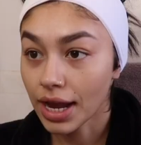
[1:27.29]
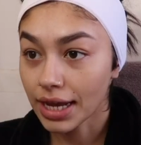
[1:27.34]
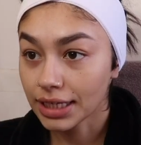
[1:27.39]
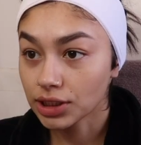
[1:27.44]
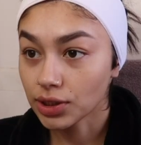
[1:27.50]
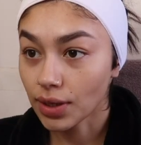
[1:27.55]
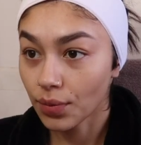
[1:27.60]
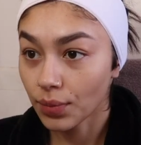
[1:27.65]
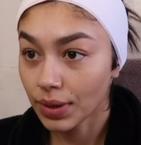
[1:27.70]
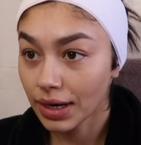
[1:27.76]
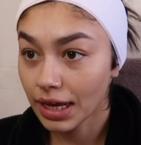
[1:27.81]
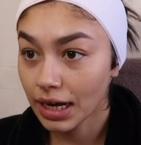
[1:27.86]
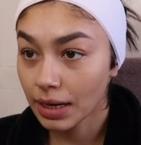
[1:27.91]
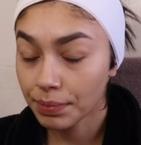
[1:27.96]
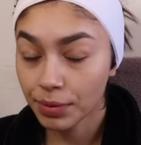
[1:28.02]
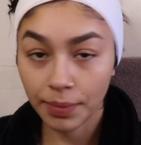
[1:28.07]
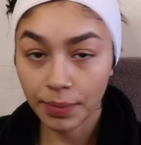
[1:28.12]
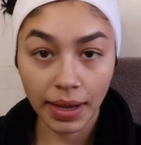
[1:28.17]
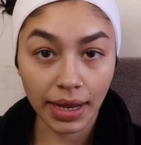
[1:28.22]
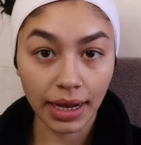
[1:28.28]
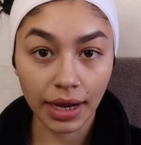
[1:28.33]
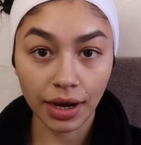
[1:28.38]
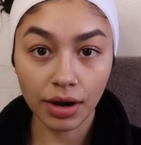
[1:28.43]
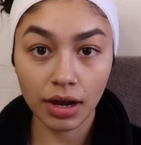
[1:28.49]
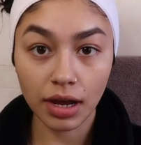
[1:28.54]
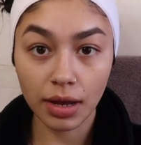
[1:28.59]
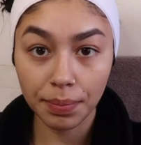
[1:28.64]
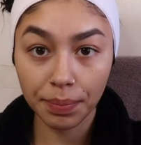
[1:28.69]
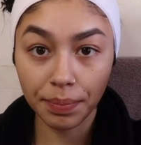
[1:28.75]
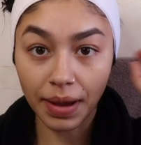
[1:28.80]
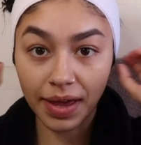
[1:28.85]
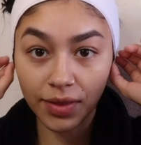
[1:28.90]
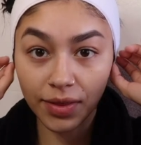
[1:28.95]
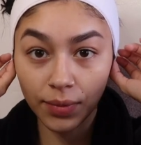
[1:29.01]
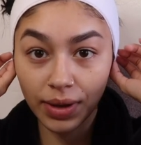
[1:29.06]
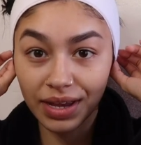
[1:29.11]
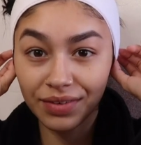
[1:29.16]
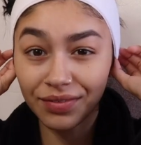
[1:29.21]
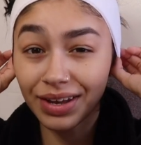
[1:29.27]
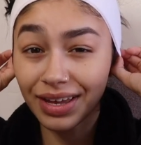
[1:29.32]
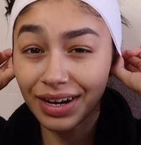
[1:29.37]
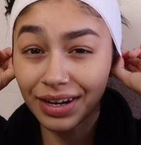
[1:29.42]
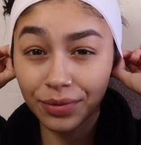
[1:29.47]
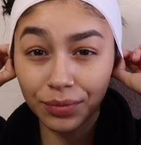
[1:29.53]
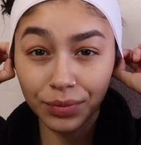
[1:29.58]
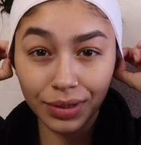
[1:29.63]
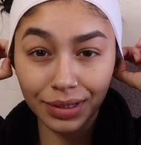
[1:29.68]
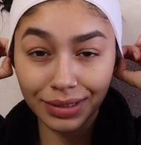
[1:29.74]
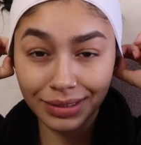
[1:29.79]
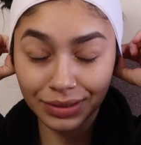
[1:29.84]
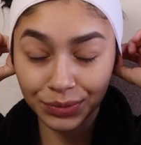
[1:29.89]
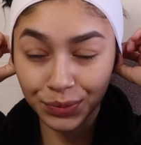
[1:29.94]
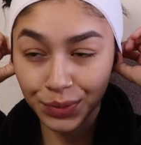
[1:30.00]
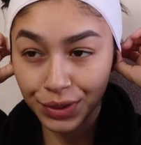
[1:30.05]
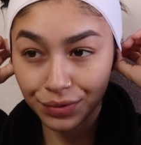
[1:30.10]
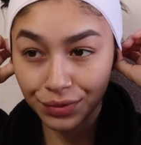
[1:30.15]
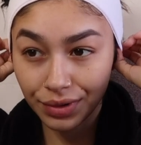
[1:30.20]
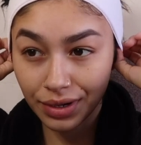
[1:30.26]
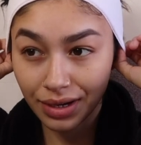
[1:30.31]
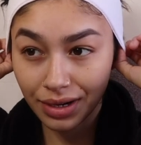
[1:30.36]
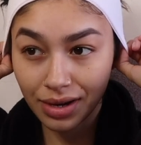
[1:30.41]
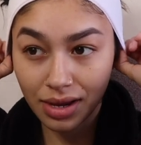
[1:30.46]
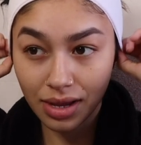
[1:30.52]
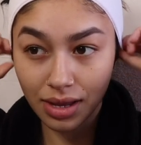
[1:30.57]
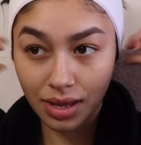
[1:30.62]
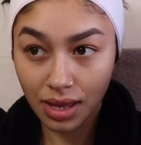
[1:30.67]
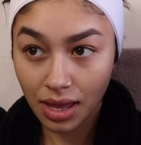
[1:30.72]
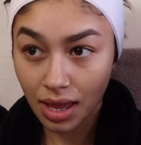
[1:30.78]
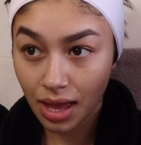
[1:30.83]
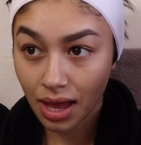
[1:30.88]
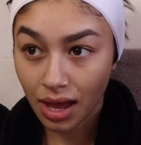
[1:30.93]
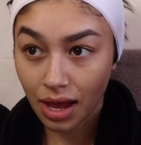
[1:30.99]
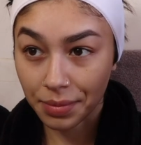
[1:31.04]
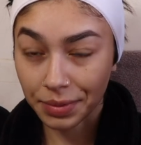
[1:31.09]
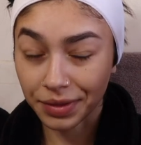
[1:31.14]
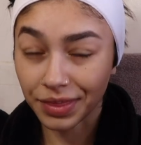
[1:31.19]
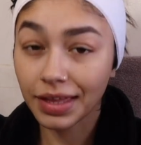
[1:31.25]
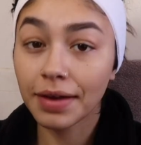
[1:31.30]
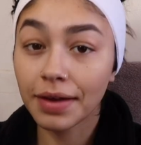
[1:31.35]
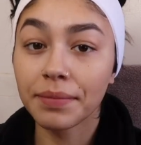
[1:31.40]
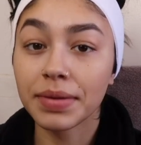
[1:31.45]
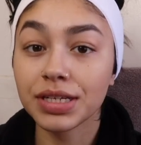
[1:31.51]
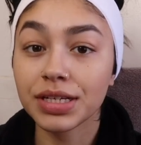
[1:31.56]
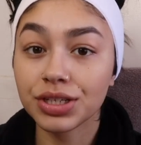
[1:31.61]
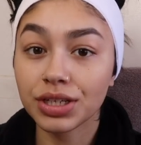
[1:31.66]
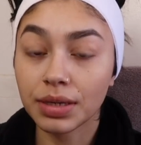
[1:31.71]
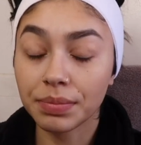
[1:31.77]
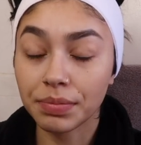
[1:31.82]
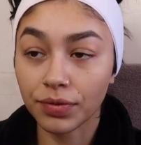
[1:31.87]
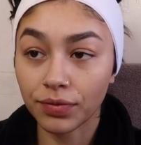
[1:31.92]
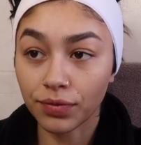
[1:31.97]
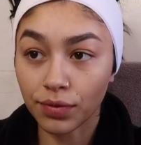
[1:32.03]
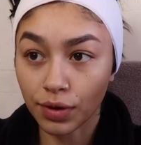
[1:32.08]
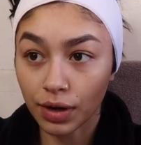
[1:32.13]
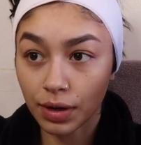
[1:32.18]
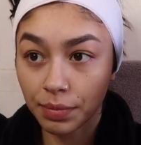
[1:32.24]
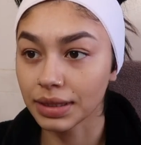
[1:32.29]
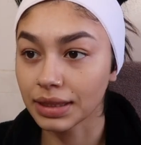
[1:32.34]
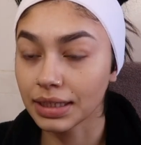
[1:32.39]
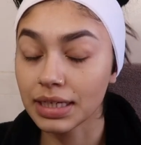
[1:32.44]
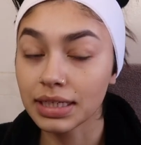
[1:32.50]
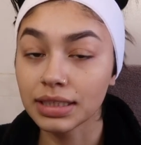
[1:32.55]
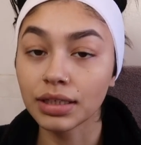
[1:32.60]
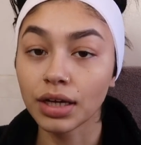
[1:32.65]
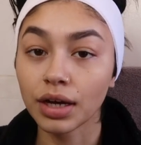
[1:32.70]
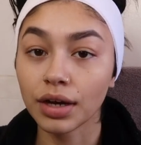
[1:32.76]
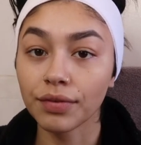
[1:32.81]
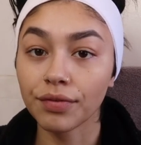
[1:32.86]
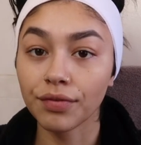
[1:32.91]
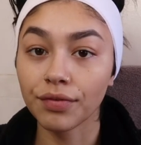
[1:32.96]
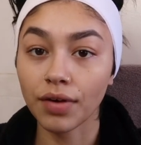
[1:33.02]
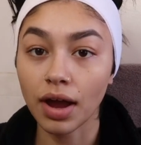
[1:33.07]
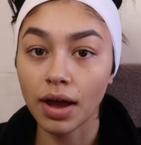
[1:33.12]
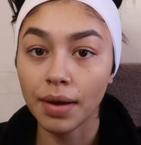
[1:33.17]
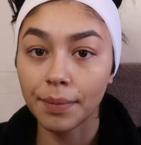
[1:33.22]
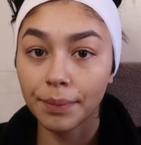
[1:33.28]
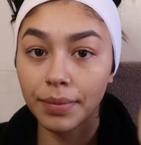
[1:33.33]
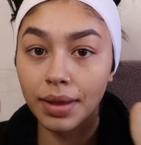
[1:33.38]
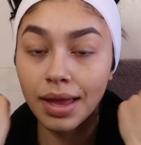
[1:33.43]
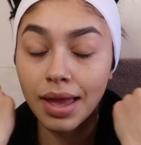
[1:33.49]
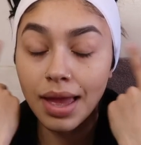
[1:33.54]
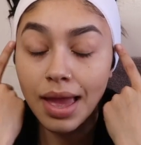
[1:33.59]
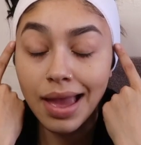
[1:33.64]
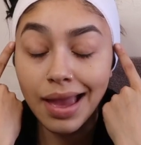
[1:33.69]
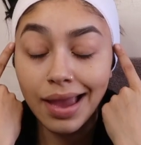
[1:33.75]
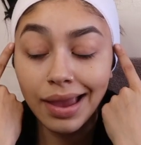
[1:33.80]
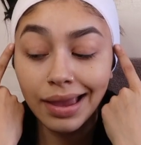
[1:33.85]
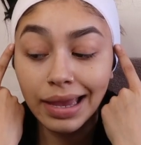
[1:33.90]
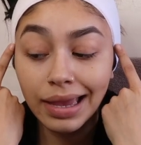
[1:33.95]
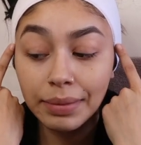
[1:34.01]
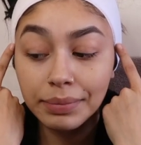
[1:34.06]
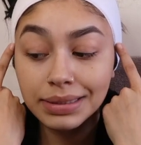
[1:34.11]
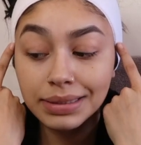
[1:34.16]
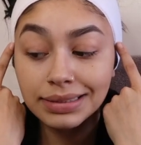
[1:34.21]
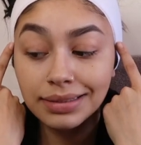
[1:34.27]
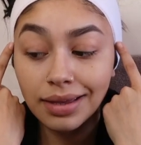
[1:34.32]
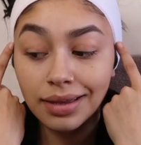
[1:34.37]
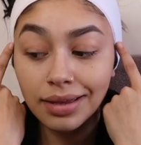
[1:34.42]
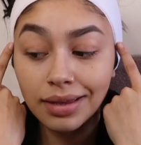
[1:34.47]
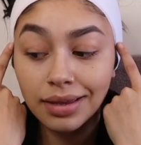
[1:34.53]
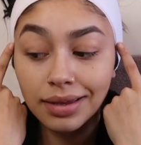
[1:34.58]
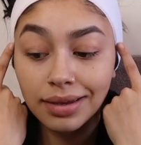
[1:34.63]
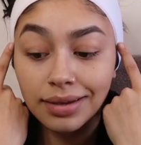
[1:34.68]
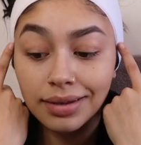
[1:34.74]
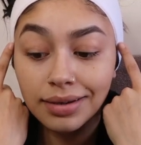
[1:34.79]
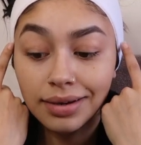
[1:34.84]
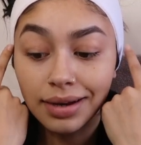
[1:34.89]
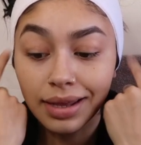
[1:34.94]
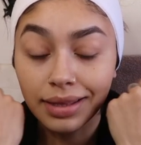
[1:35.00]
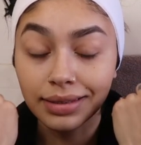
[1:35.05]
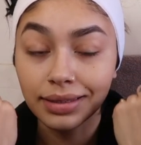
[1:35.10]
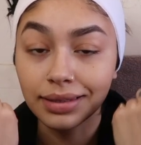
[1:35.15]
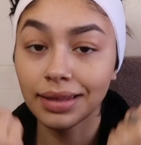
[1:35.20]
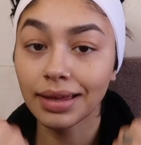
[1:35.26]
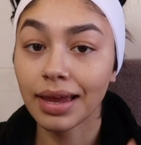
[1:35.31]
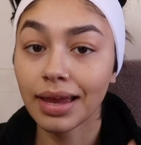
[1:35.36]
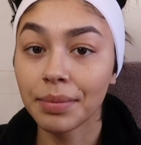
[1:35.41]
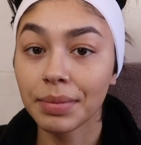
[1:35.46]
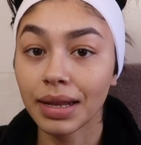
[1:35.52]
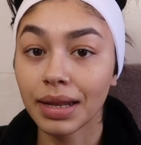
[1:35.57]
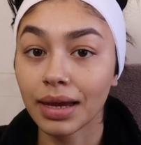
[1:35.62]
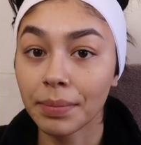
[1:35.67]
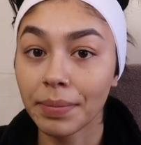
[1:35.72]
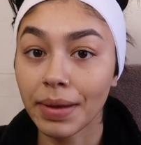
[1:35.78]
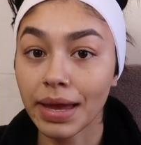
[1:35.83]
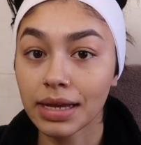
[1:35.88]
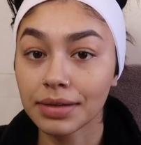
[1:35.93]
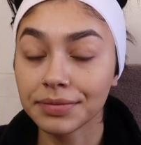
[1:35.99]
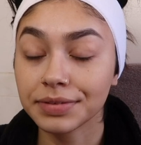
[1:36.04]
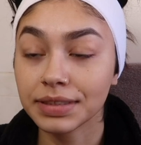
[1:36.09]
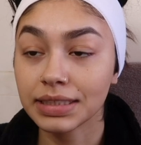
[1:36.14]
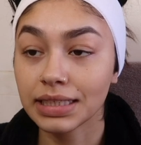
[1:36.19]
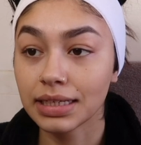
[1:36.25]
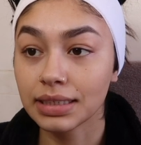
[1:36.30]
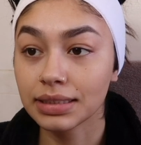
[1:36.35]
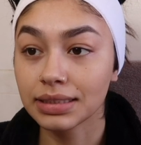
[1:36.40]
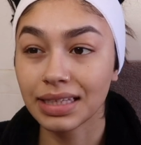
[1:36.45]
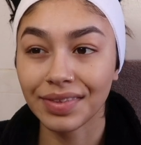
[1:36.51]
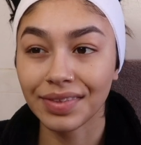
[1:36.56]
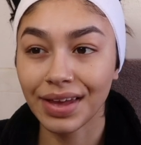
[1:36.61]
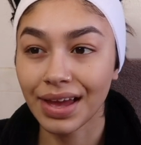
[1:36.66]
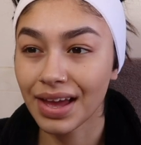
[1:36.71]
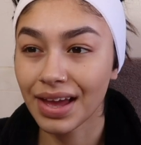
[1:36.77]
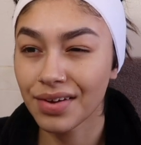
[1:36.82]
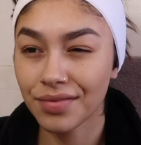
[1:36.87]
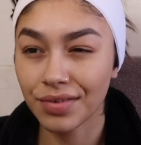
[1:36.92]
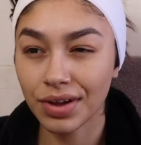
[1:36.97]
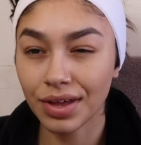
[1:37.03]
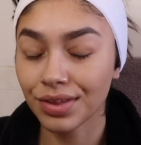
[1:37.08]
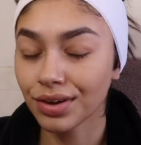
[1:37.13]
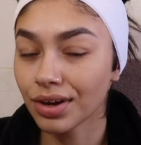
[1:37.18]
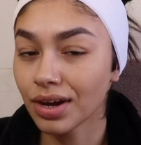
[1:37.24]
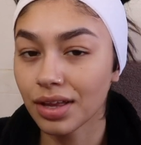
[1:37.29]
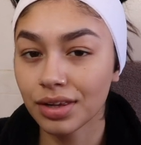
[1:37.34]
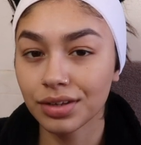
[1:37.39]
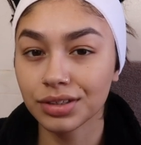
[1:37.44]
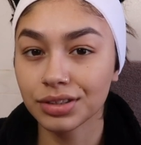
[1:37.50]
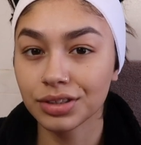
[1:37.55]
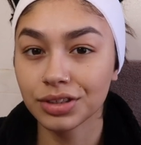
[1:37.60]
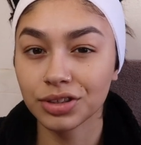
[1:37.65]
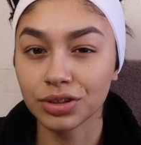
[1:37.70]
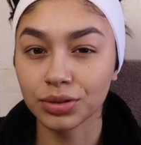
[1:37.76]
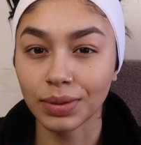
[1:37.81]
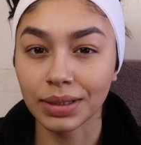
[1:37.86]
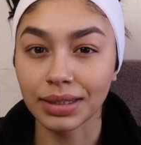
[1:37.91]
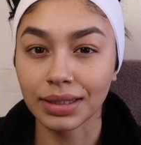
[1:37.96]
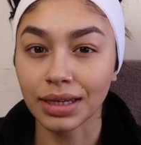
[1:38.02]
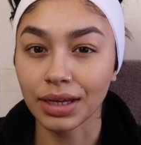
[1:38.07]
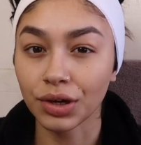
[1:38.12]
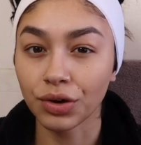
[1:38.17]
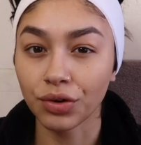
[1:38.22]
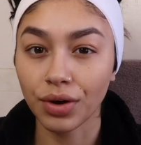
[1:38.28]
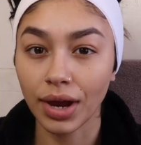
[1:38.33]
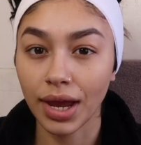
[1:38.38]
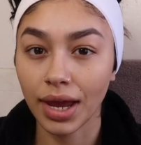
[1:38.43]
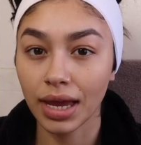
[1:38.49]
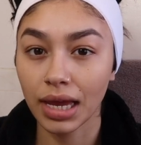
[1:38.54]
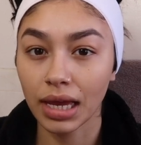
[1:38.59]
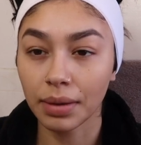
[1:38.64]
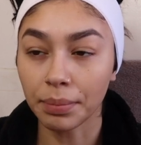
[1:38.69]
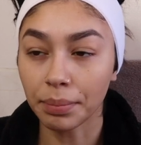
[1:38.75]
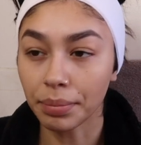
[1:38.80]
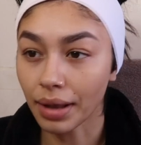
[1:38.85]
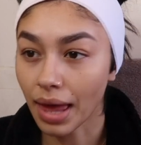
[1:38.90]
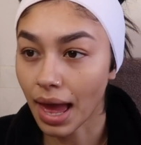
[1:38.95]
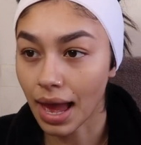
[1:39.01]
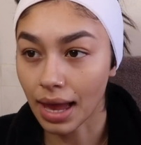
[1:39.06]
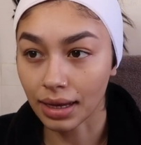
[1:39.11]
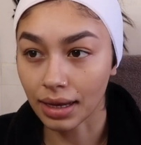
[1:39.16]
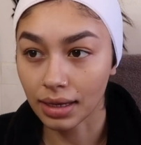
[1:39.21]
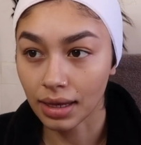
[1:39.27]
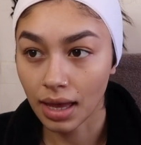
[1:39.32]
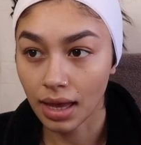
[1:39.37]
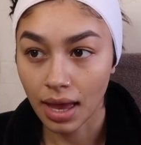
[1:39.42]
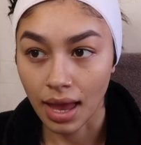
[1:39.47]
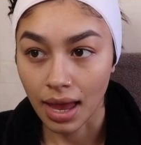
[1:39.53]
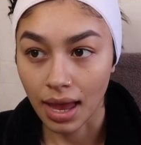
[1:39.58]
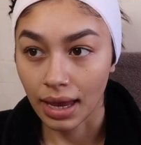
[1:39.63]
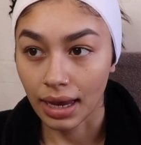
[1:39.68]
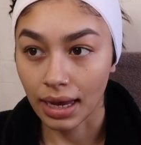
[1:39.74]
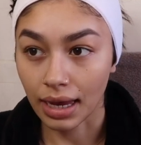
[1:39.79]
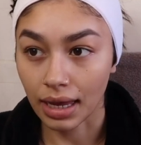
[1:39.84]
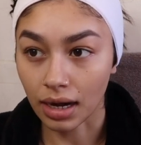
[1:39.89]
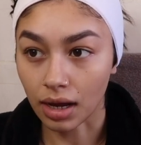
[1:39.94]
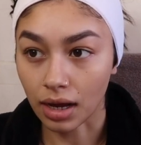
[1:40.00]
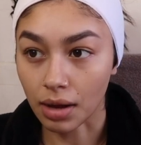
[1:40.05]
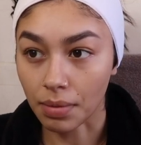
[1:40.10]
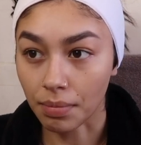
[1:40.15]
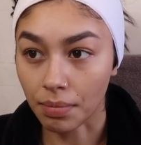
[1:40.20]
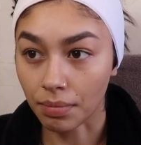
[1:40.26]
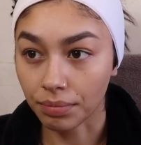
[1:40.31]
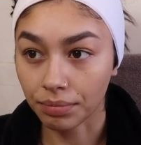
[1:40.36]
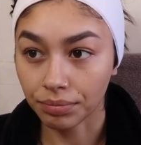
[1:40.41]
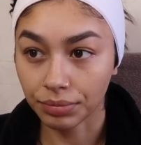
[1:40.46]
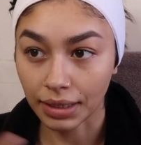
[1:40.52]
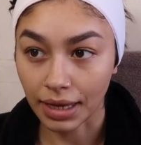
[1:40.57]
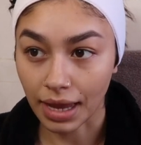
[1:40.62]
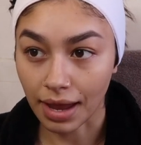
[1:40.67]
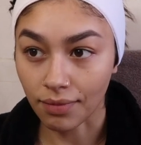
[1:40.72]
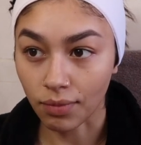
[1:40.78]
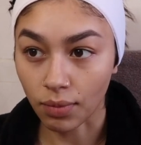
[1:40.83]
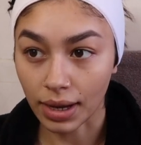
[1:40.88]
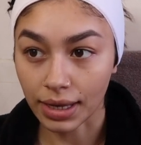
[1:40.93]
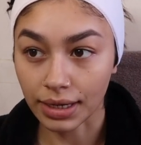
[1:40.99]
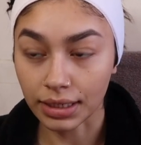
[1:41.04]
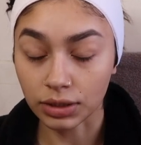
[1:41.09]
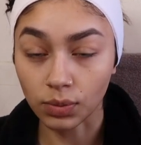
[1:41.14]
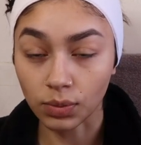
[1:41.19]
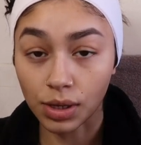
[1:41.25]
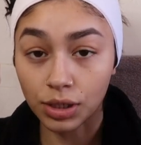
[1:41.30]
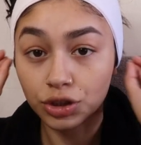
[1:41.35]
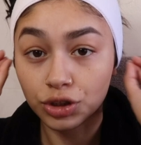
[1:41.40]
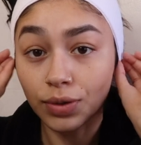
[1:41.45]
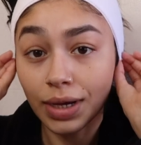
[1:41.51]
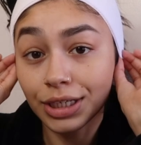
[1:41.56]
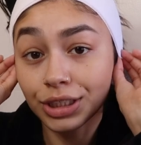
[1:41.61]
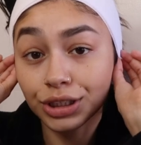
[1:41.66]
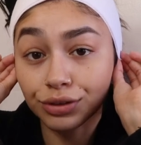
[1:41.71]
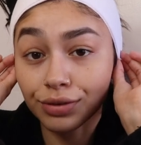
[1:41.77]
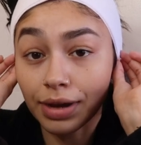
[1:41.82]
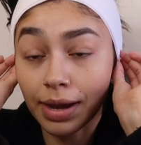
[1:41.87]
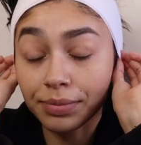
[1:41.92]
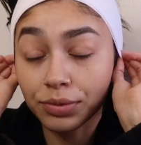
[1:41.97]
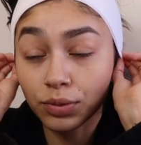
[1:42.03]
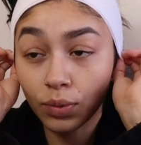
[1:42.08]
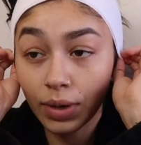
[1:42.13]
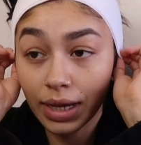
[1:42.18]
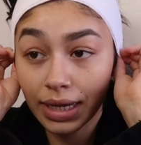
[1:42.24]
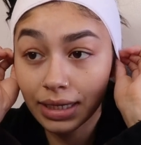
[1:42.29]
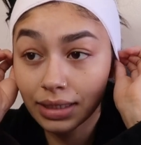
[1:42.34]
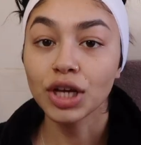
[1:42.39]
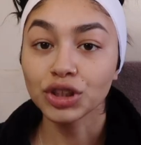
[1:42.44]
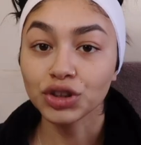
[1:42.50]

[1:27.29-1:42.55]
Okay, so I went ahead and put my hair up. By the way, if anyone is wondering, um, I think I mentioned it before, but these are from Amazon. I think they came in like a pack of six and they have other colors too. I think gray, black, and um, they have white as well. So I just grabbed a white.